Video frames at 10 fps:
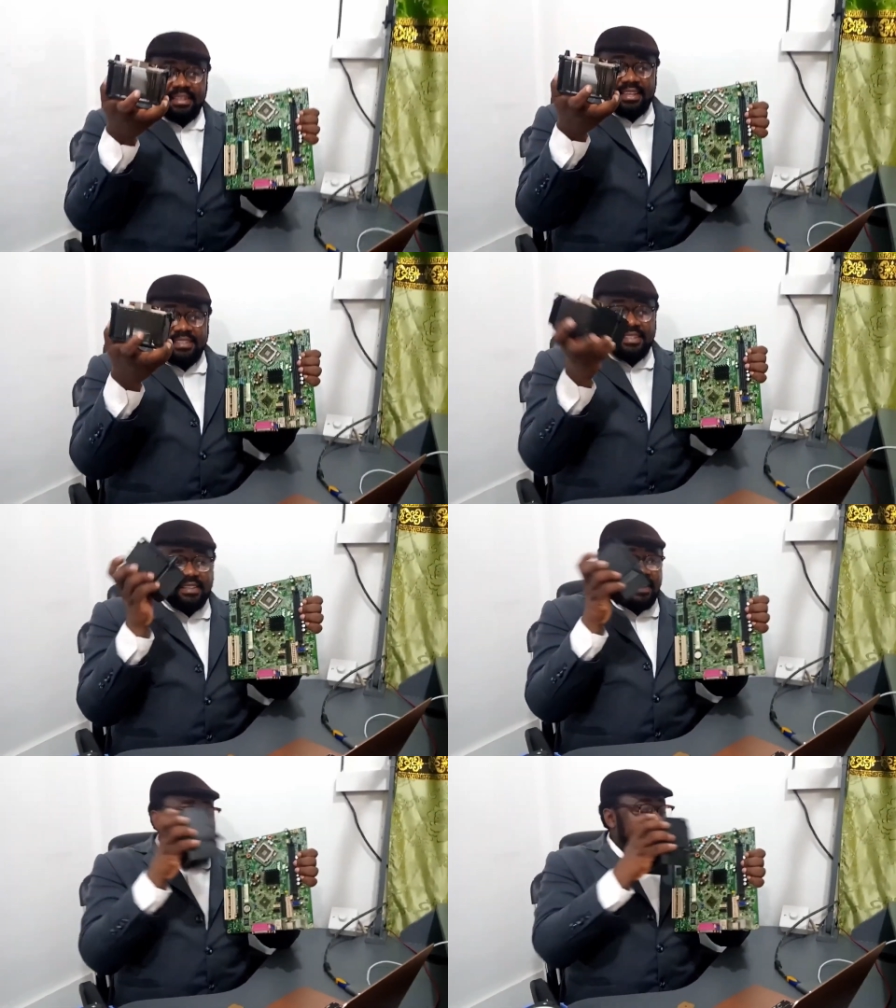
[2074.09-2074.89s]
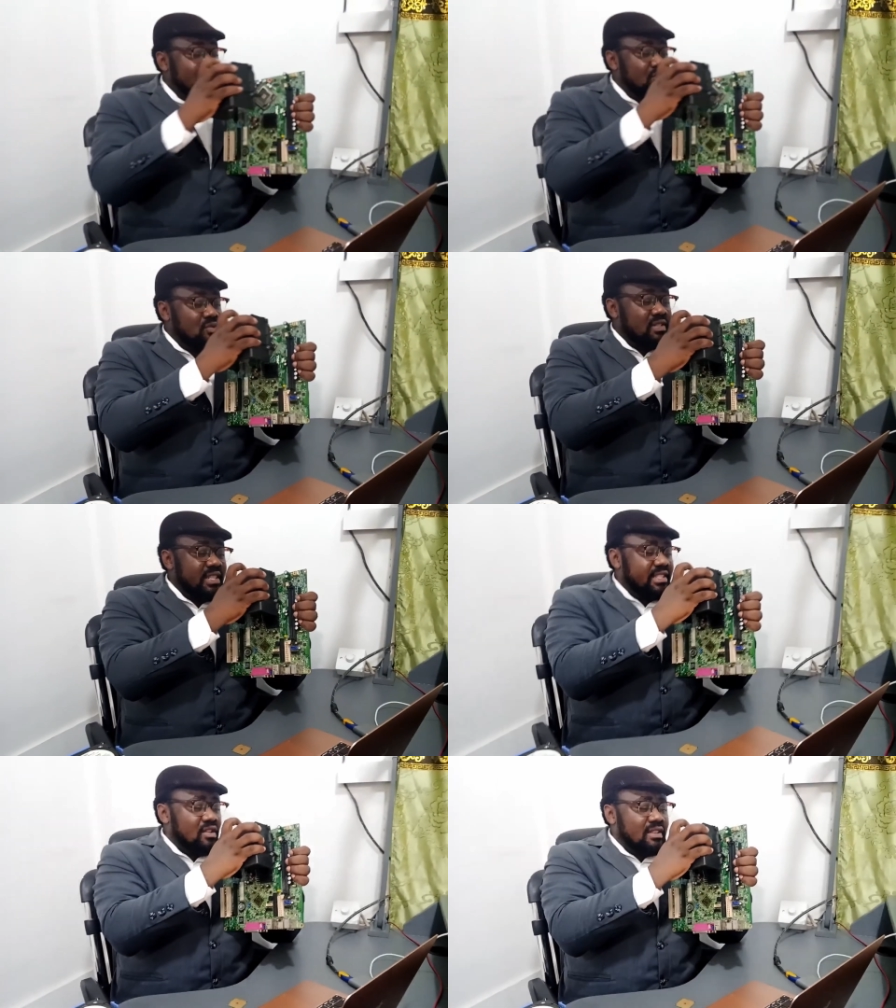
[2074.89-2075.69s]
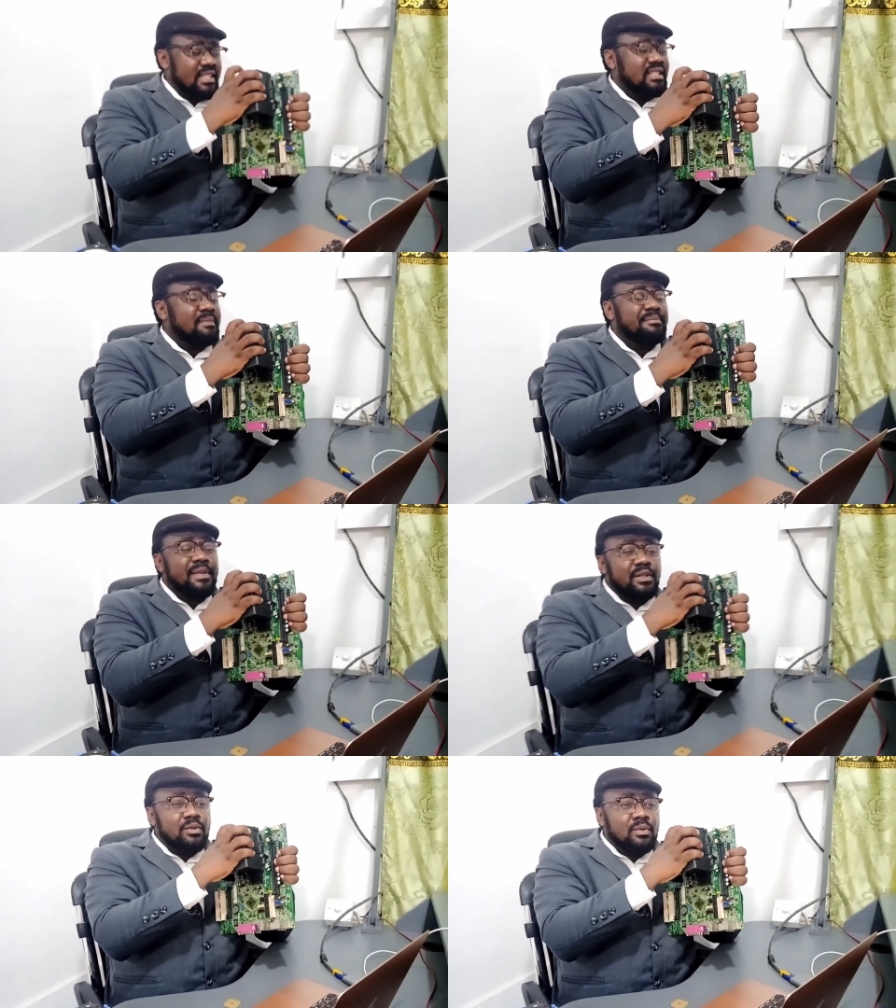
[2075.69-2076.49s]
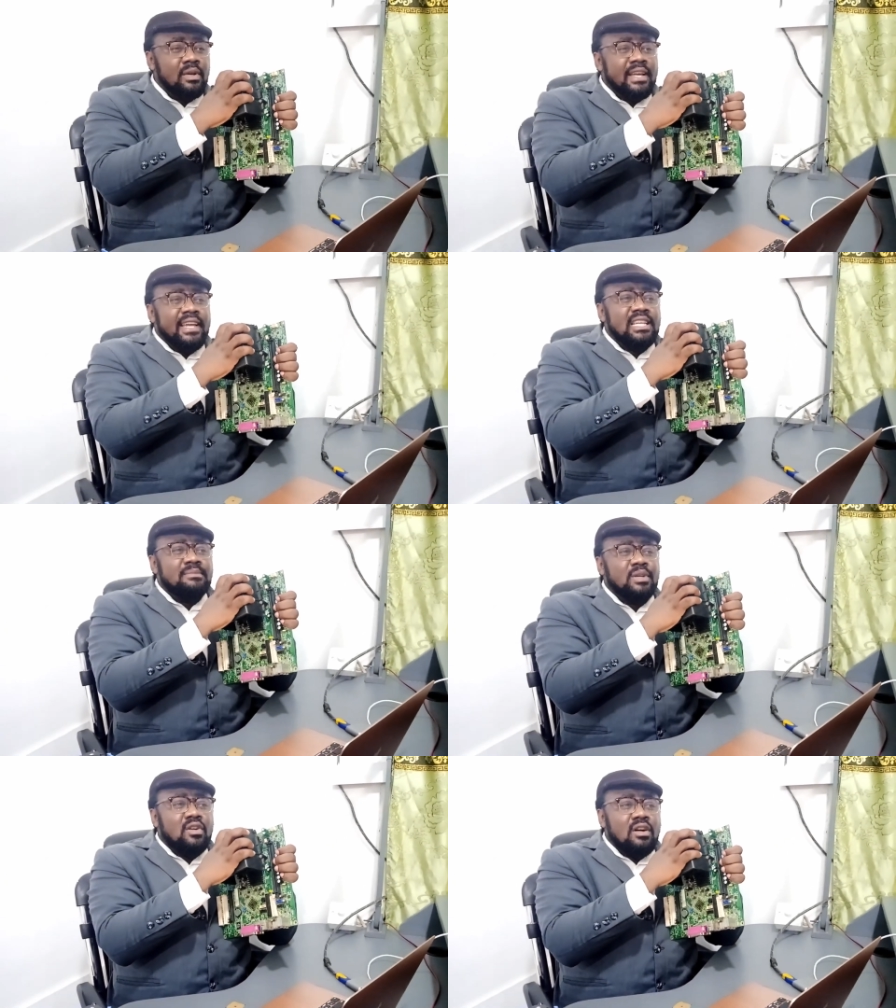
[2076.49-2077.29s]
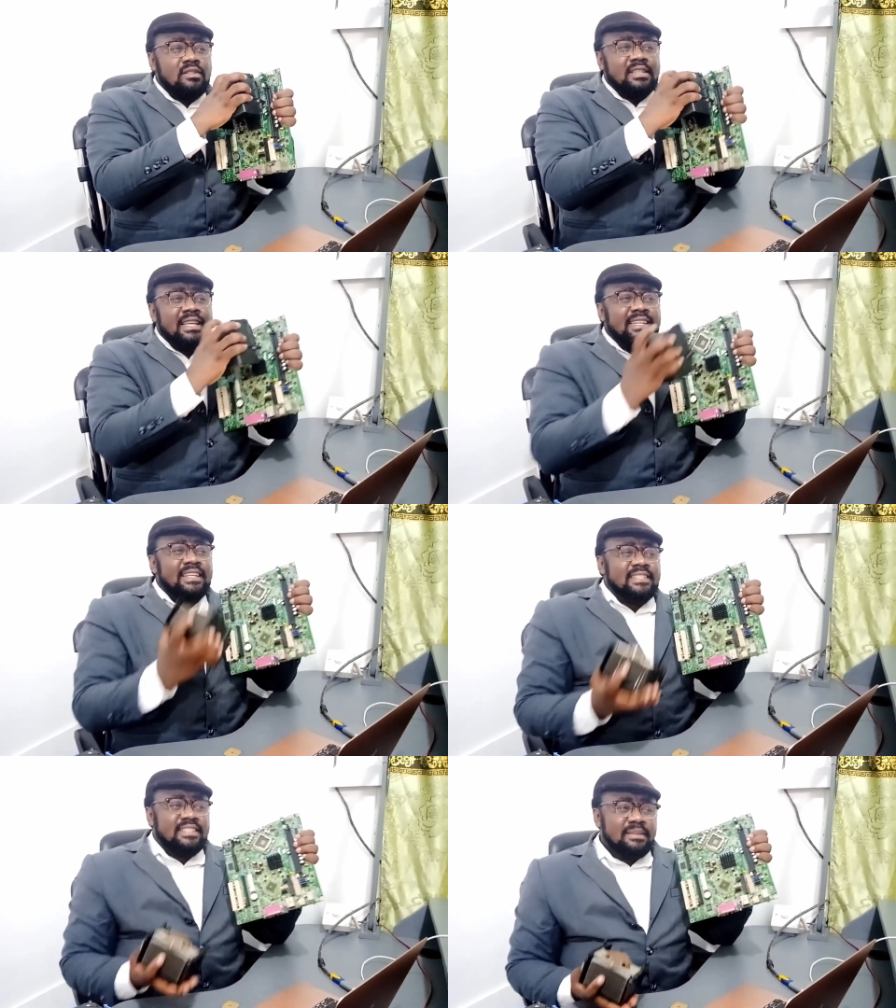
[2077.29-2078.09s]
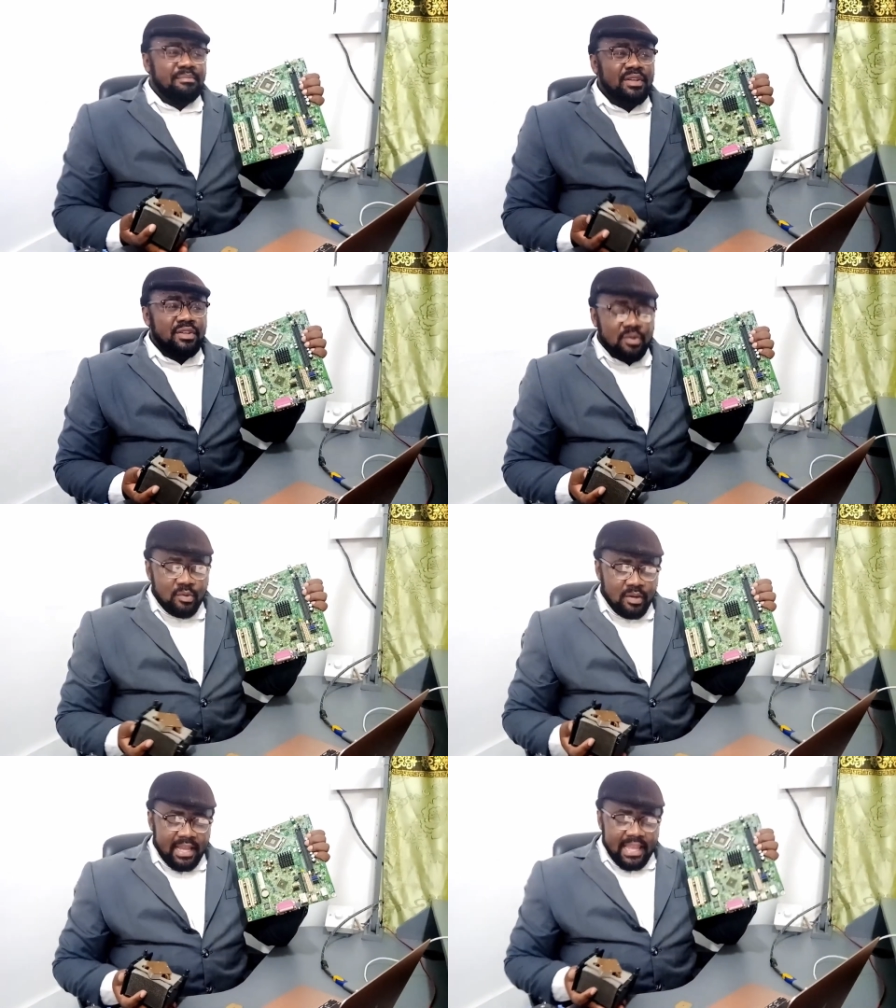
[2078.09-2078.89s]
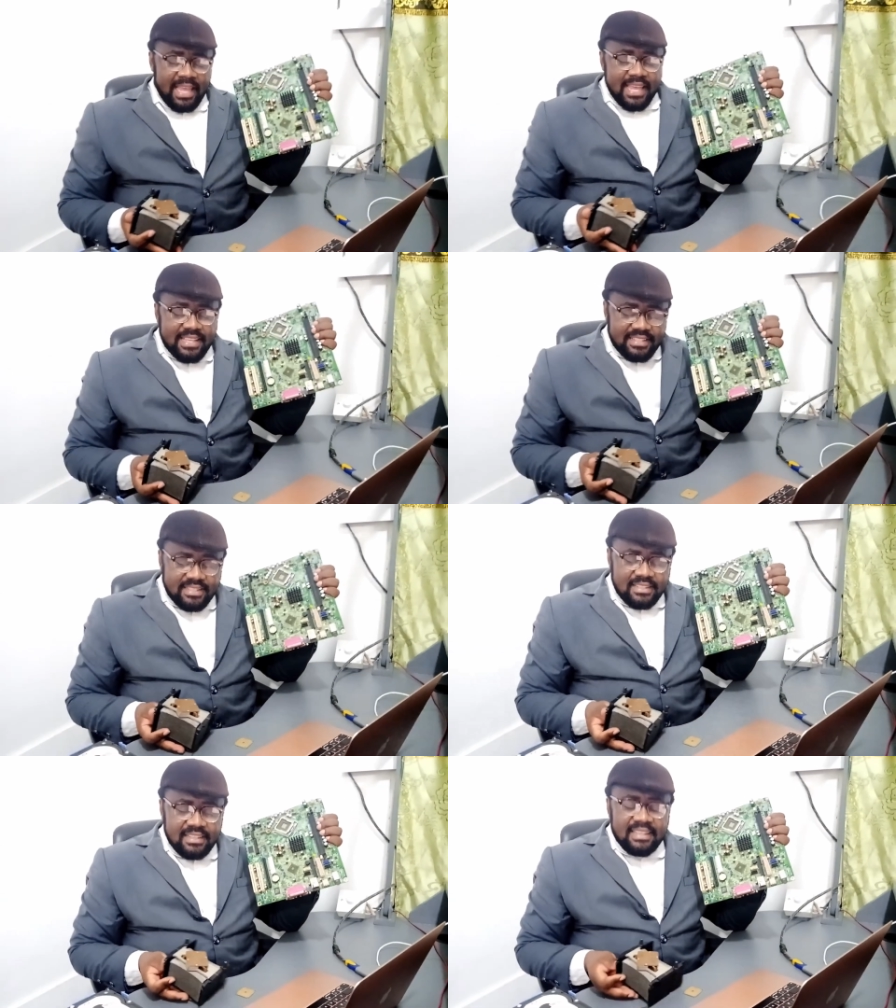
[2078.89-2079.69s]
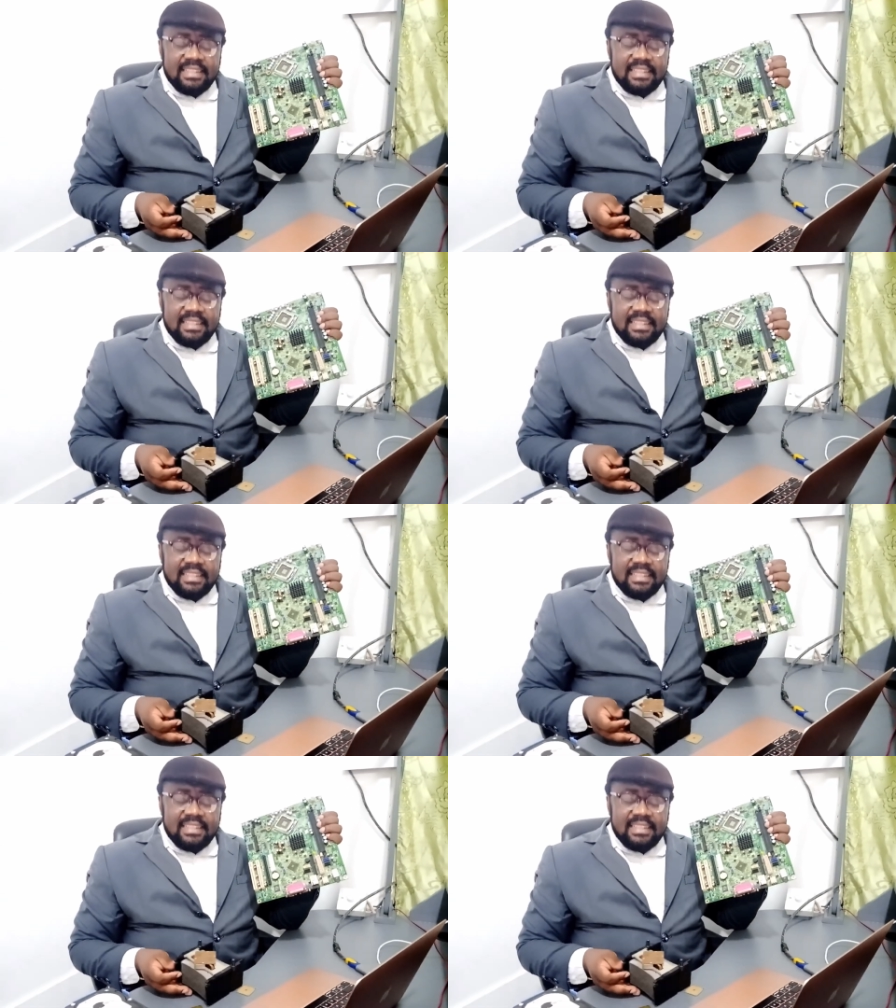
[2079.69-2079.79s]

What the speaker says: is designed to sit on the CPU, is because the CPU is